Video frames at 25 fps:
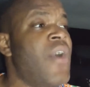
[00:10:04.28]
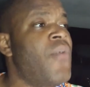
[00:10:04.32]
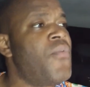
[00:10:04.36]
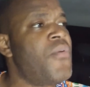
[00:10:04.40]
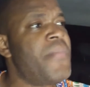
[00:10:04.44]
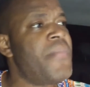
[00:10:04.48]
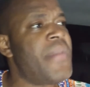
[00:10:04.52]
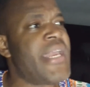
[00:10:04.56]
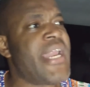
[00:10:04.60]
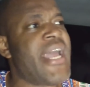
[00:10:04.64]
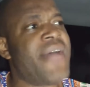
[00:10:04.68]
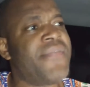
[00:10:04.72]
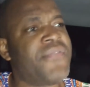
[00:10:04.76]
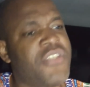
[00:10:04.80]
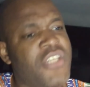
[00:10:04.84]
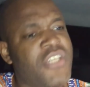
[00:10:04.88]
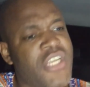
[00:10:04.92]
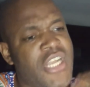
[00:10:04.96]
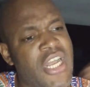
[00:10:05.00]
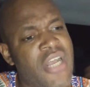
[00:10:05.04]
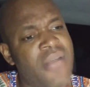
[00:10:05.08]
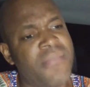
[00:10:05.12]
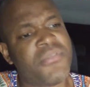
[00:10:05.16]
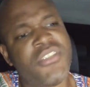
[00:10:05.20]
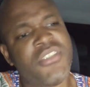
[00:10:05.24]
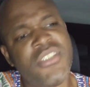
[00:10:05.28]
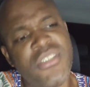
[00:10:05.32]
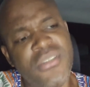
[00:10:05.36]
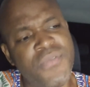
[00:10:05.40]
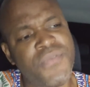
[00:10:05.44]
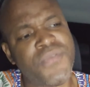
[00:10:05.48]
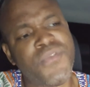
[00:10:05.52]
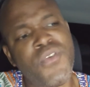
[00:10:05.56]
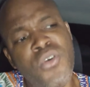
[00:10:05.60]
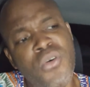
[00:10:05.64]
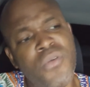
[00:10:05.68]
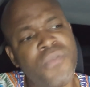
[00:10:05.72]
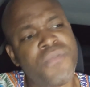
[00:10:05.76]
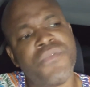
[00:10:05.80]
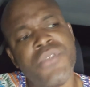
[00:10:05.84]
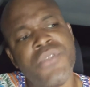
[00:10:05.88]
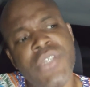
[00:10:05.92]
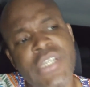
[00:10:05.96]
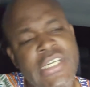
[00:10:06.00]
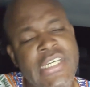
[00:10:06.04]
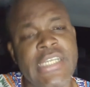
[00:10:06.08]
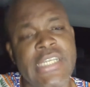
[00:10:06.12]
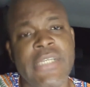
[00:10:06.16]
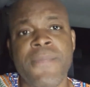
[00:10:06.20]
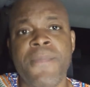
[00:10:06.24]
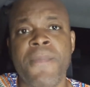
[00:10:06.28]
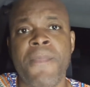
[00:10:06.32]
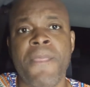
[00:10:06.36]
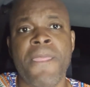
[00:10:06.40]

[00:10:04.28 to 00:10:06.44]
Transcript: women have to come to the forefront.